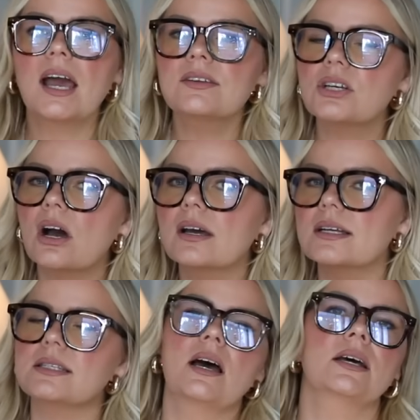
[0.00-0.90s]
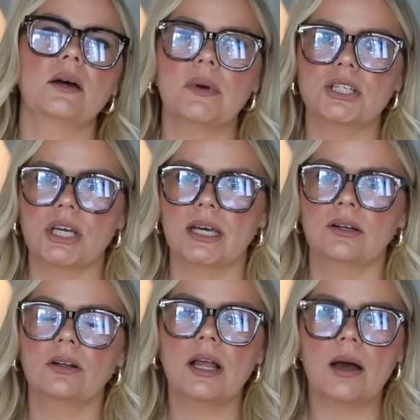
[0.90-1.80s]
I talk a ton on my
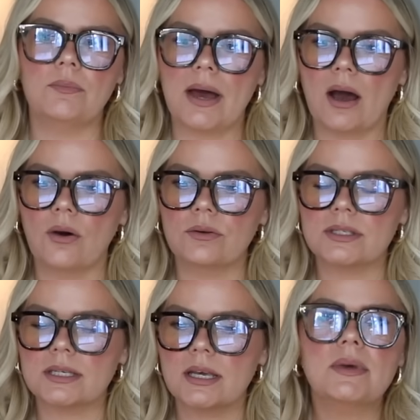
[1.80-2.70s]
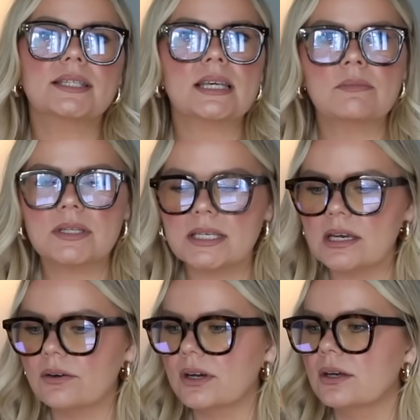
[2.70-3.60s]
channel about mixing
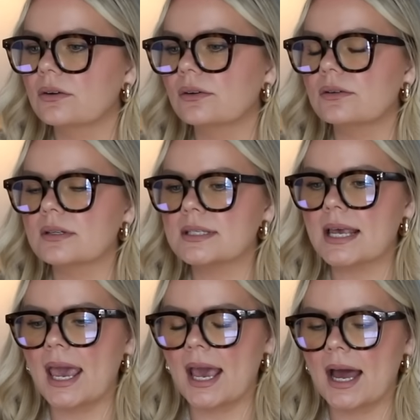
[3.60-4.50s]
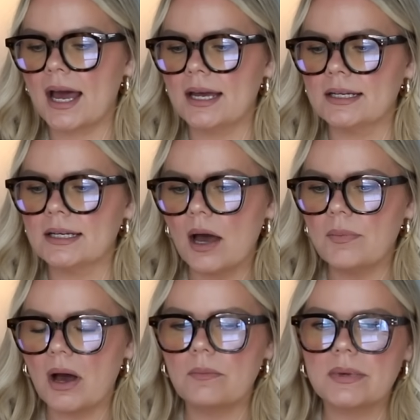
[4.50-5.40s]
materials and
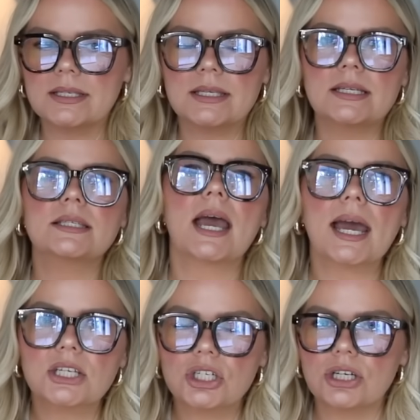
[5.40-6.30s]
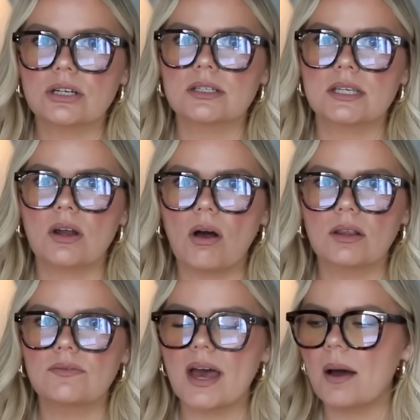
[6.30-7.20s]
about mixing textures and all
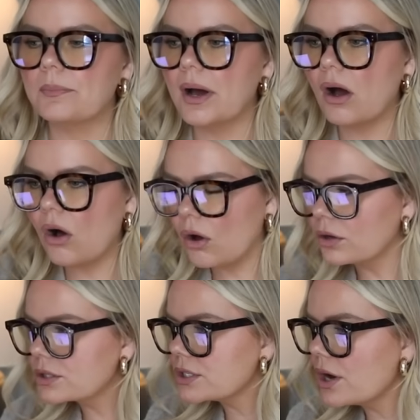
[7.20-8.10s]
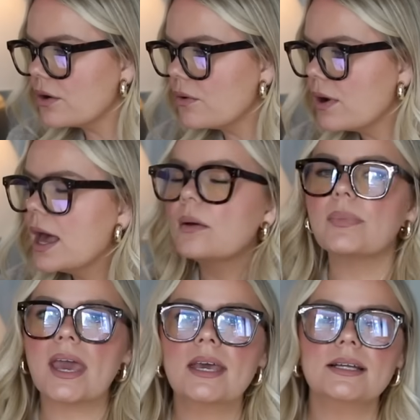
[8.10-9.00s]
of that, but also
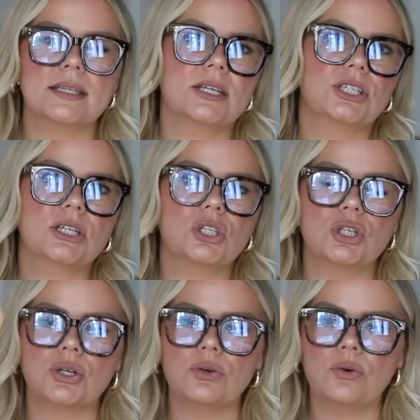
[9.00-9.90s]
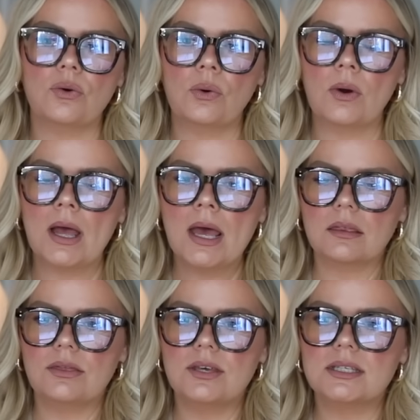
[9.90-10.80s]
paying attention to
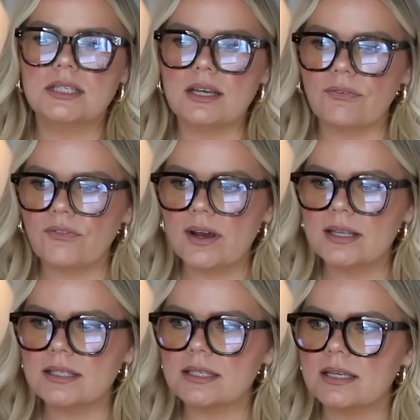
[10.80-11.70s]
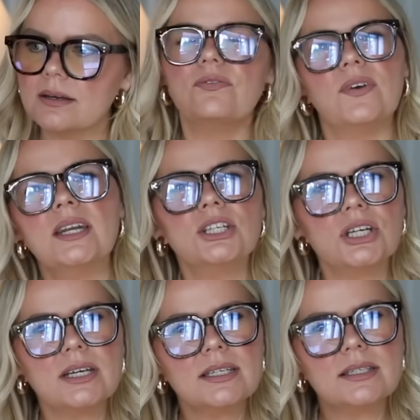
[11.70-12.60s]
the different
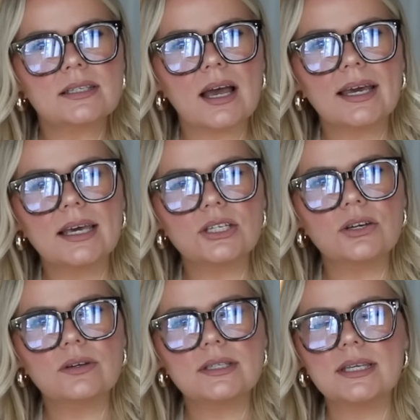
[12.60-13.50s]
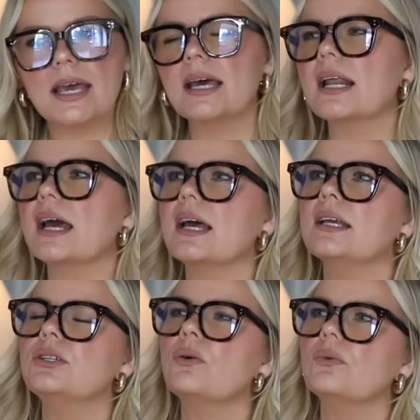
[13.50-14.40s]
finishes, I guess you could say. And
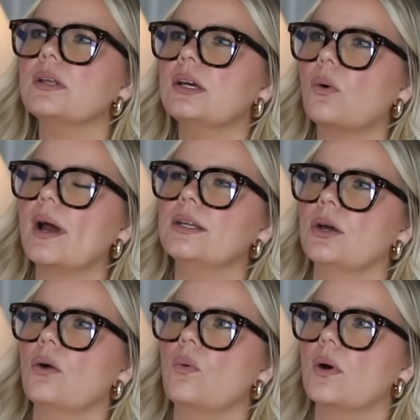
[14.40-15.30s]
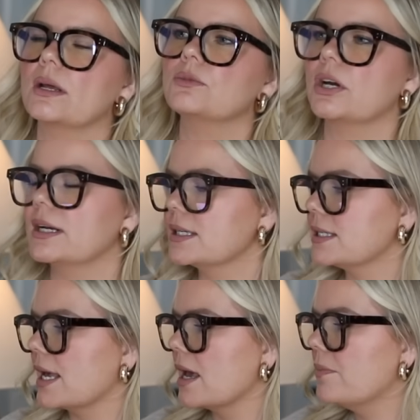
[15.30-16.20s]
I don't really quite know what I'm trying to
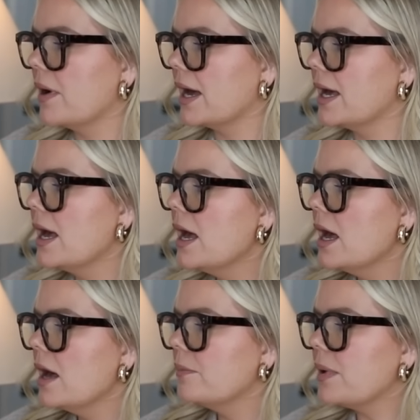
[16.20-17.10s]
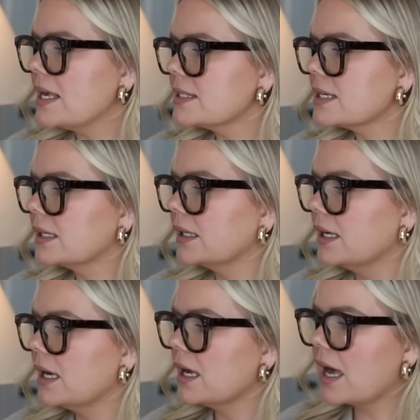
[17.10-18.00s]
say, but
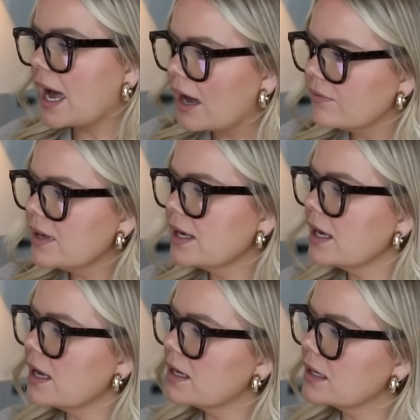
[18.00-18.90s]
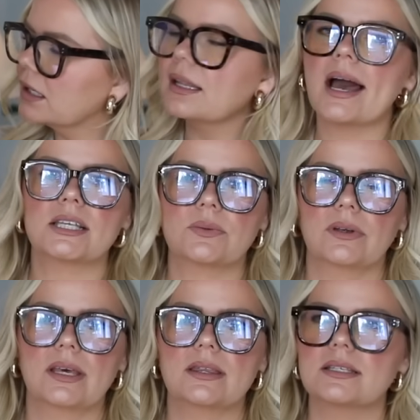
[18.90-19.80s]
basically having glassware
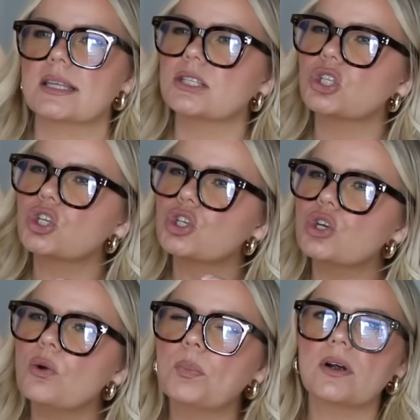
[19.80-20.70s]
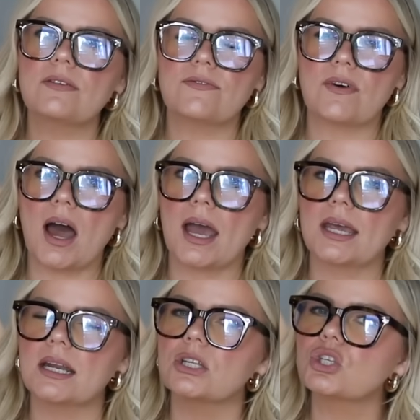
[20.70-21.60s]
like that's super
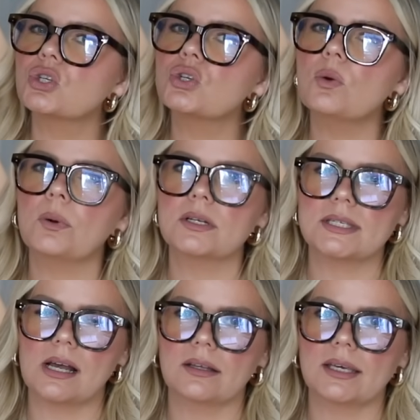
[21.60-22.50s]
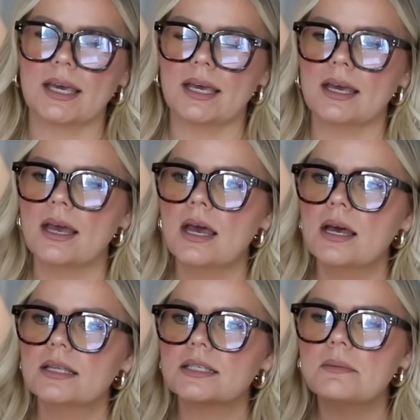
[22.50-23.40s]
fine and super delicate,
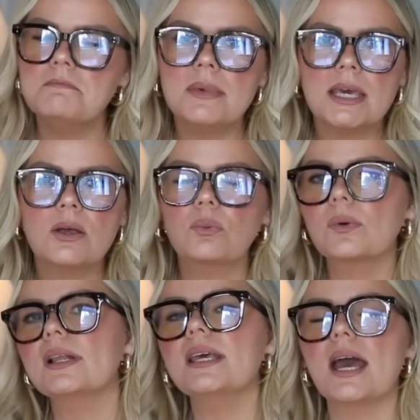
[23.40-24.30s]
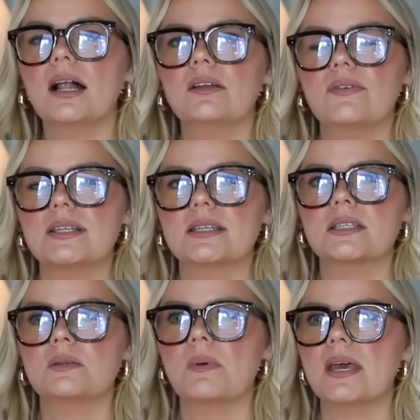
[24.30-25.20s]
to me, really elevates a
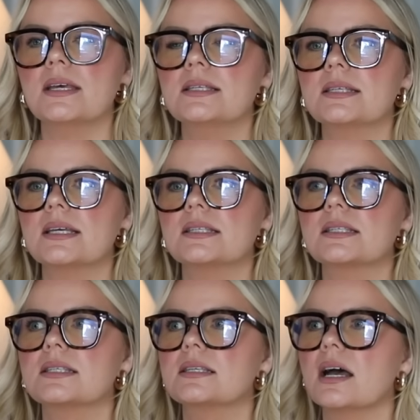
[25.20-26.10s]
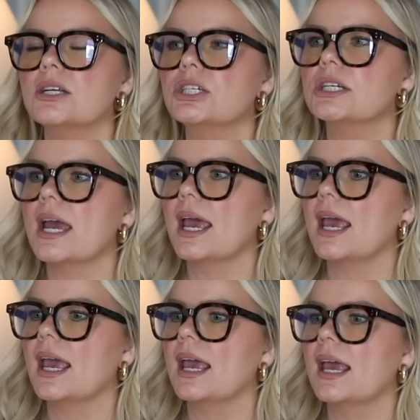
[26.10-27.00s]
space in such
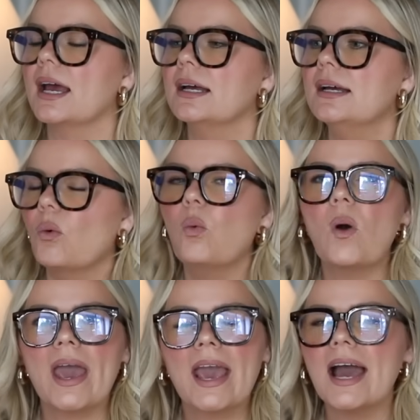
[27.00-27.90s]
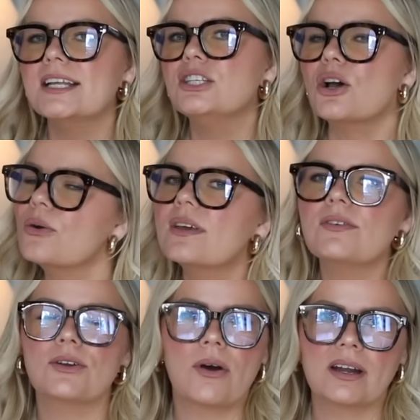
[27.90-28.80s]
a way I don't
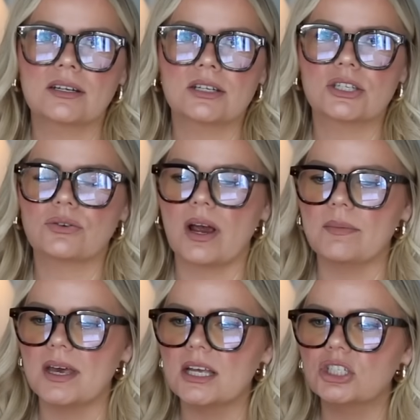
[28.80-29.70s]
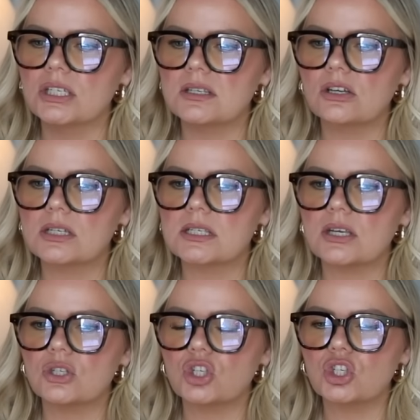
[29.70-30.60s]
even know how to describe it. It just looks
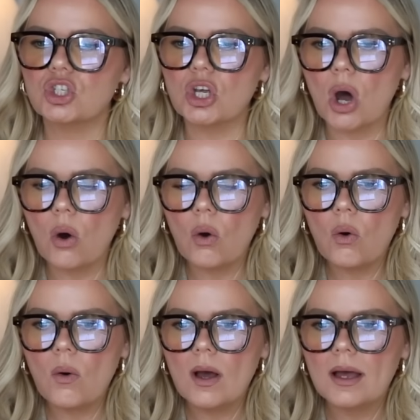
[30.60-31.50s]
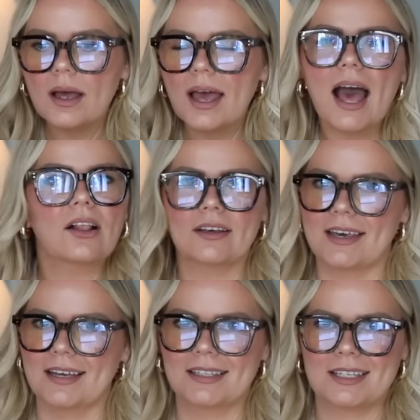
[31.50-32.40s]
so
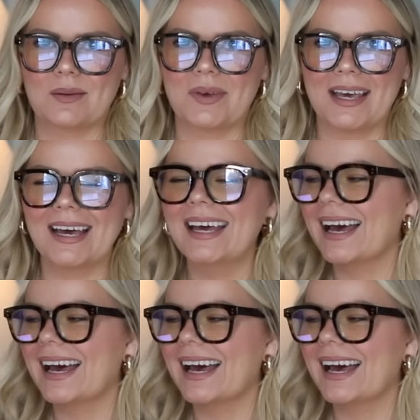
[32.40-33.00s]
elegant to me.